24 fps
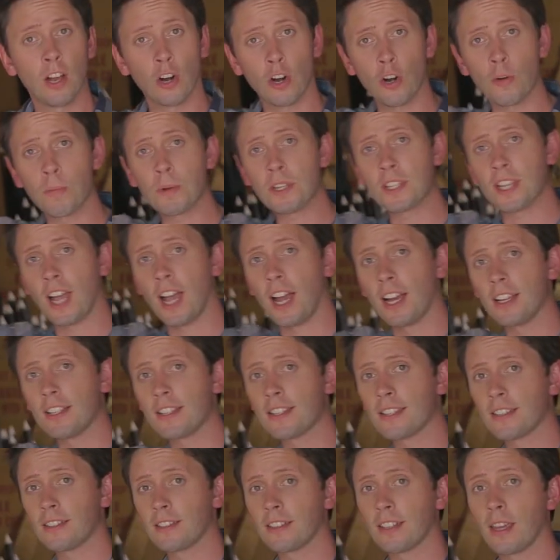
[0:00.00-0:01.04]

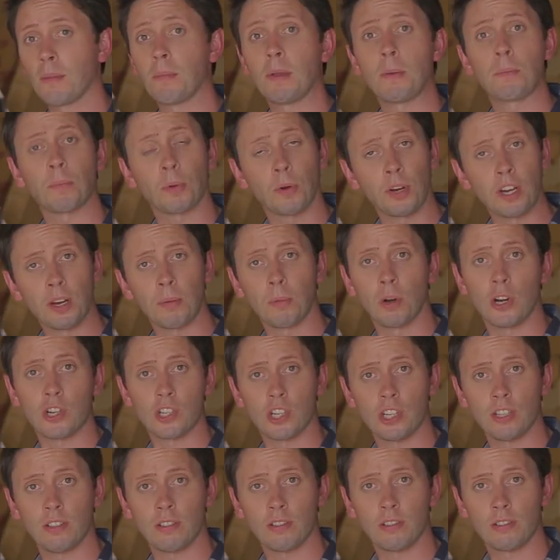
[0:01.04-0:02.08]
Herbicides can be
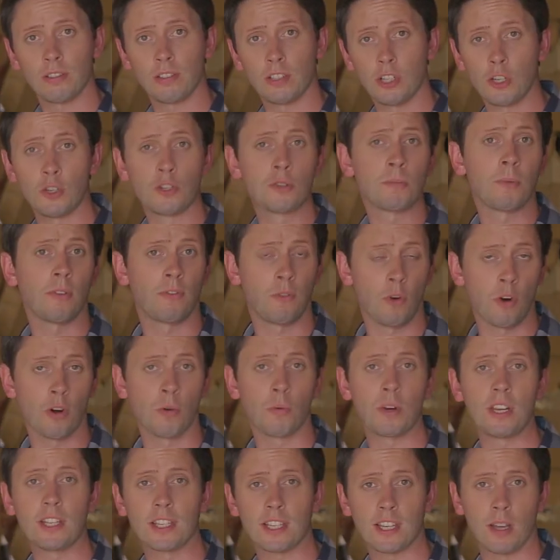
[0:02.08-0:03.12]
pre-emergent, used before
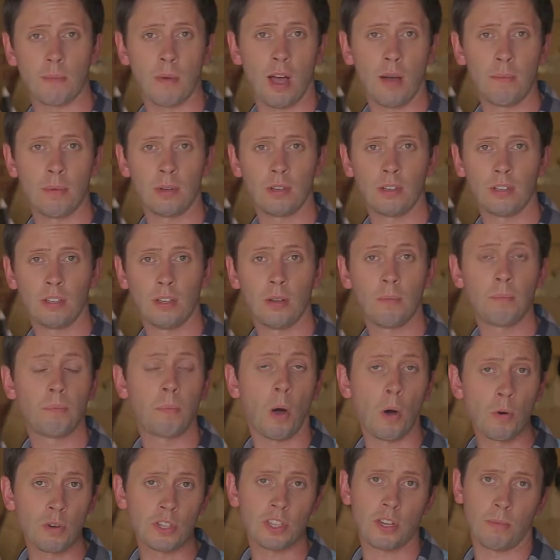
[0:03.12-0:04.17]
weeds come up,
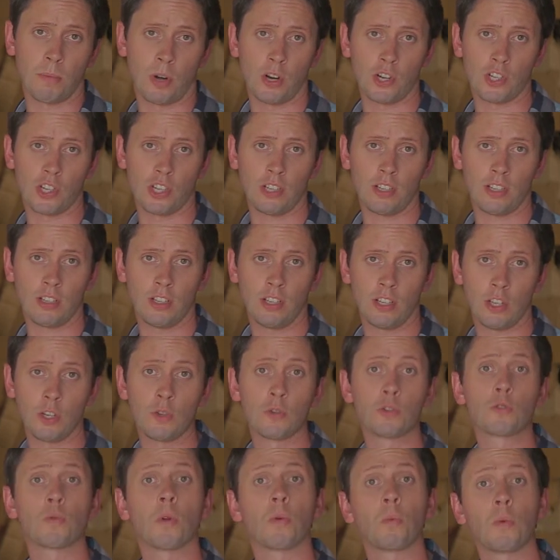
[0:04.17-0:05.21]
post-emergent,
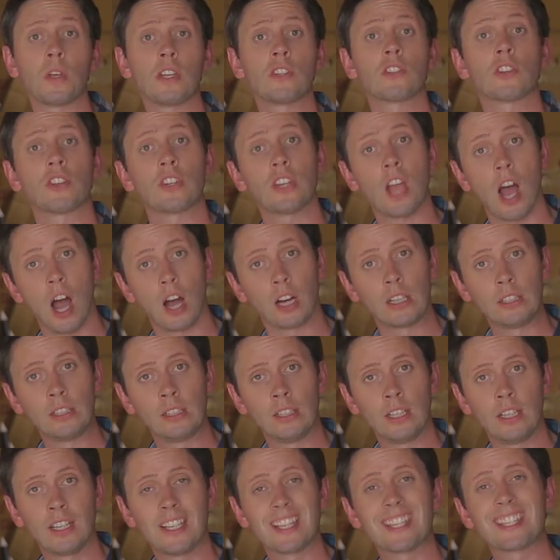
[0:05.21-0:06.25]
used when weeds are young,
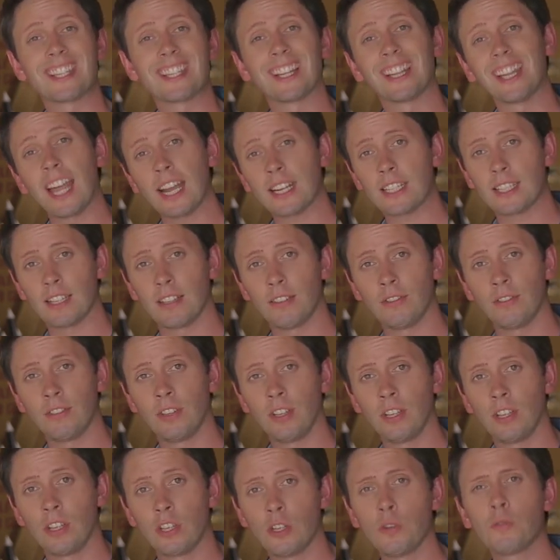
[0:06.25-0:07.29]
selective,
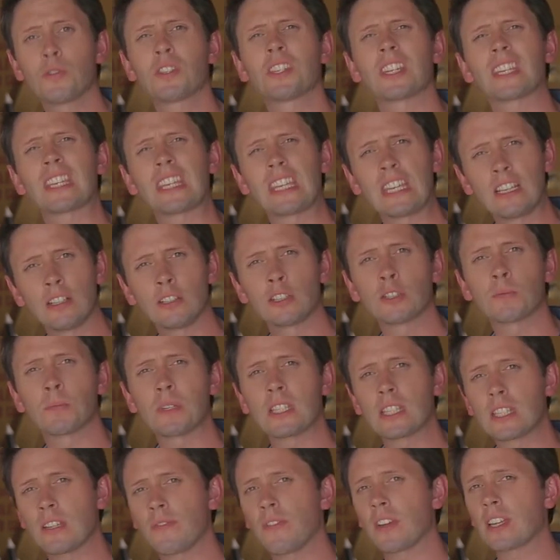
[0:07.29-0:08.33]
used to kill
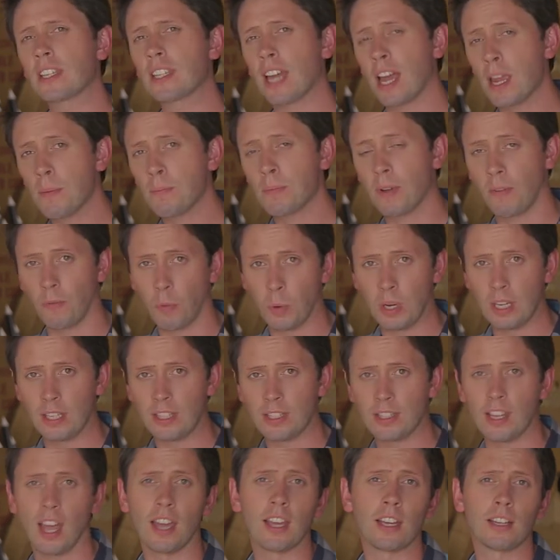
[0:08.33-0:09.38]
specific types of
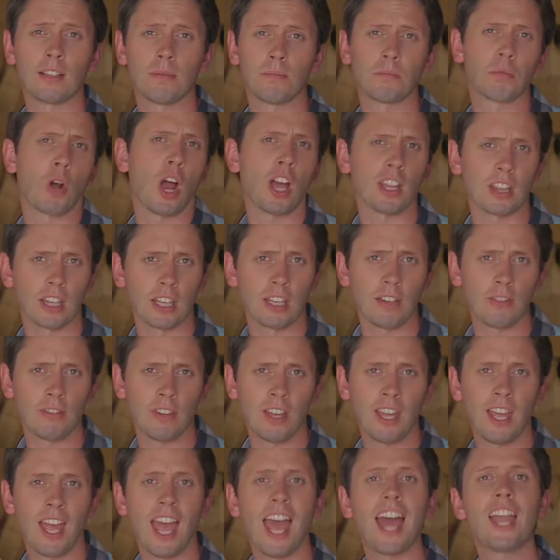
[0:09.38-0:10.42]
weeds like broadleaf,
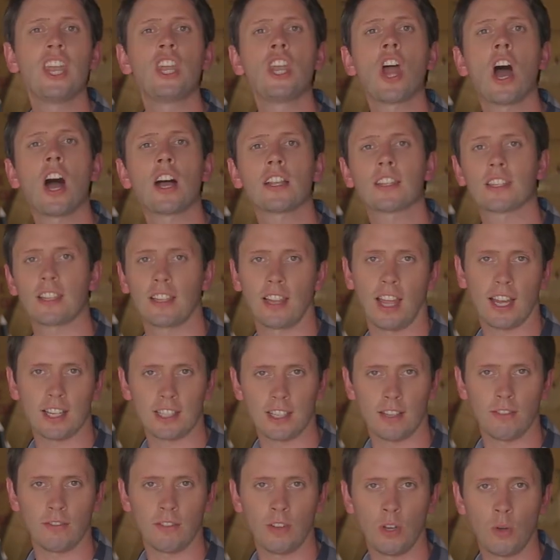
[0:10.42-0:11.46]
and
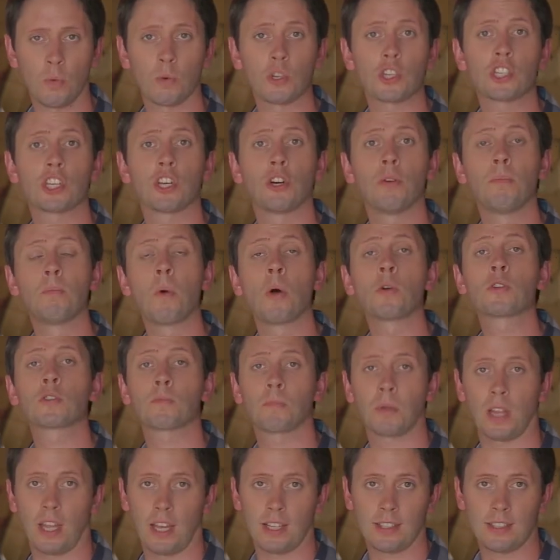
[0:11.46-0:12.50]
non-selective, which kill most
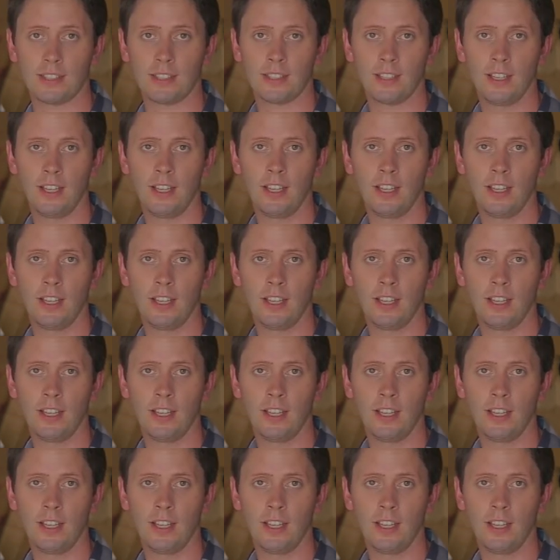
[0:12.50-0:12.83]
plants.